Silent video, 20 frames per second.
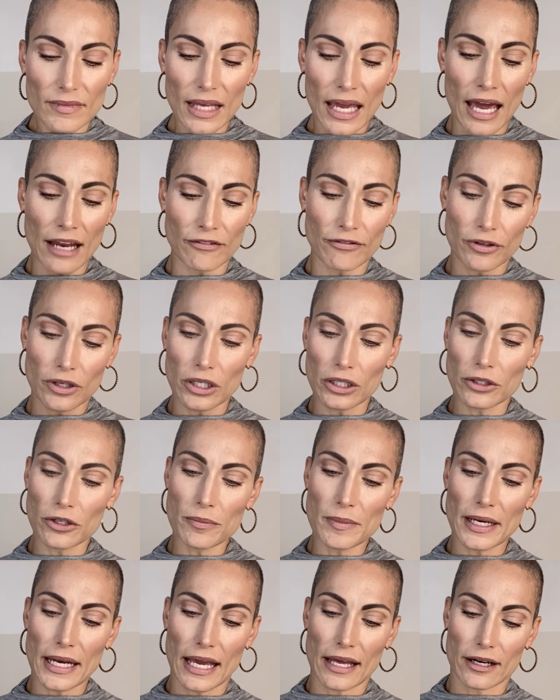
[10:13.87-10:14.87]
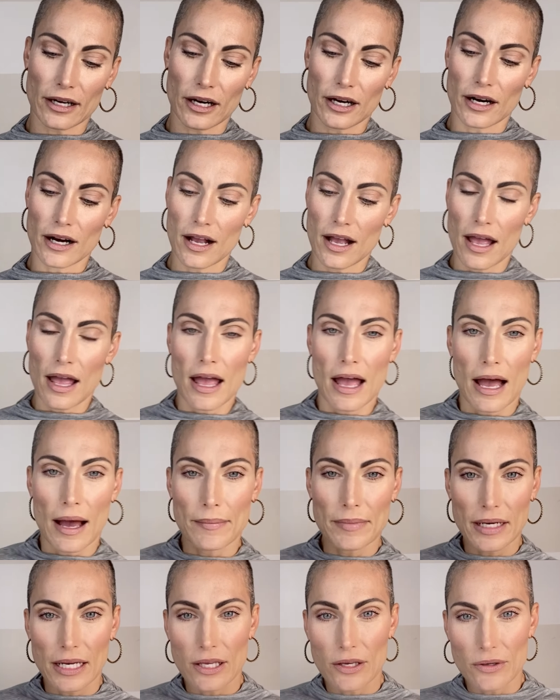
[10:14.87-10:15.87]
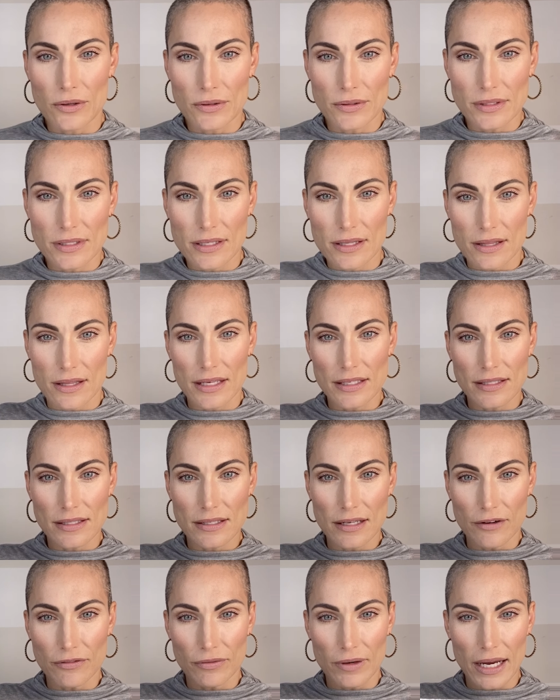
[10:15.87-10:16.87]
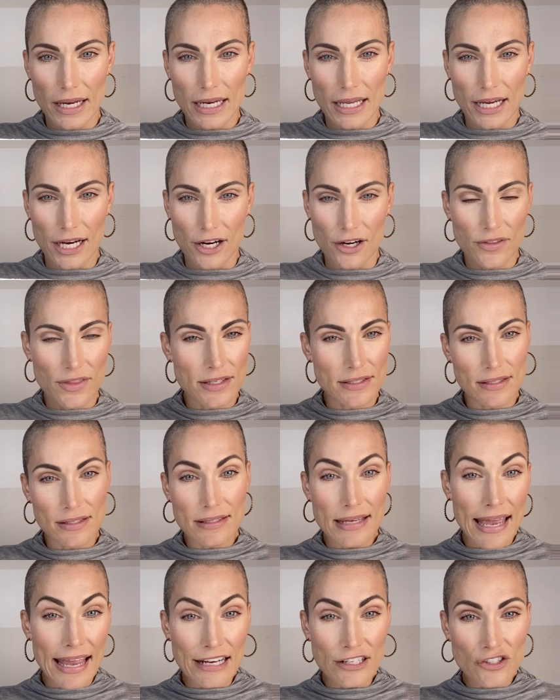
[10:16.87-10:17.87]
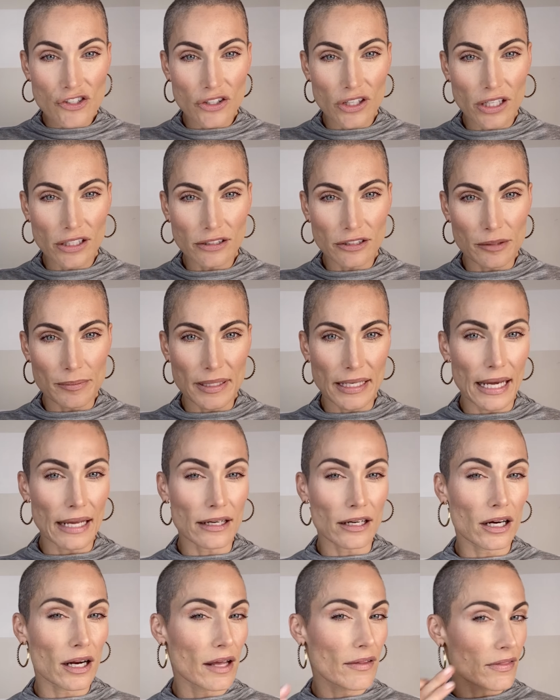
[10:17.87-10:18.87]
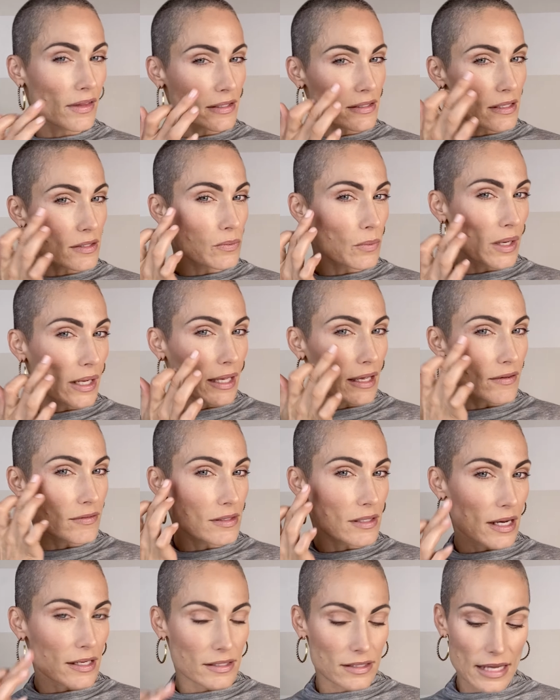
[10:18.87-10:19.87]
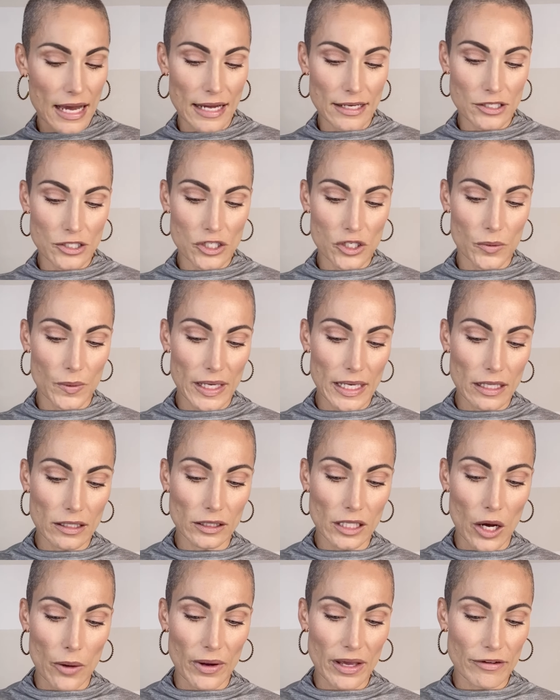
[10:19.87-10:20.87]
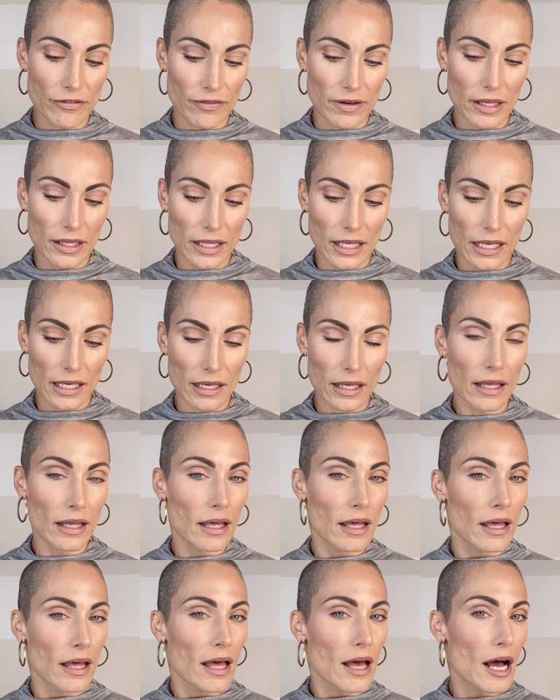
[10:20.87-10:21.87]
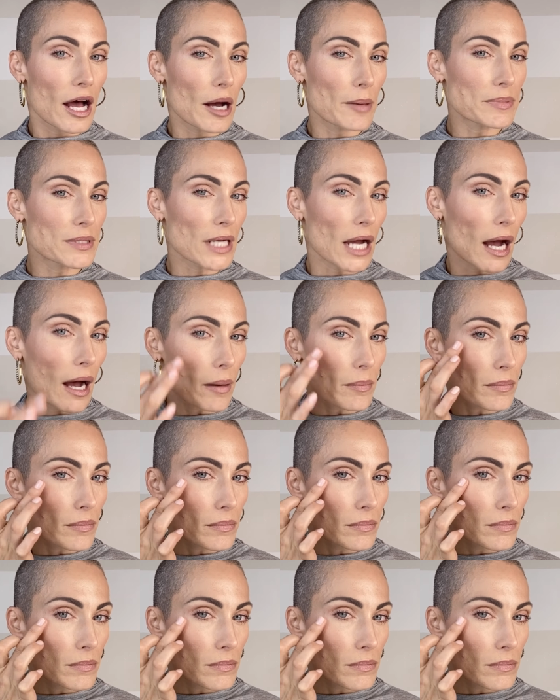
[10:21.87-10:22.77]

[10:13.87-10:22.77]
And for illuminator, I'm gonna use this stuff right here. This is Angel Illuminator, and this is what gives us that dewy, glowy feeling up top.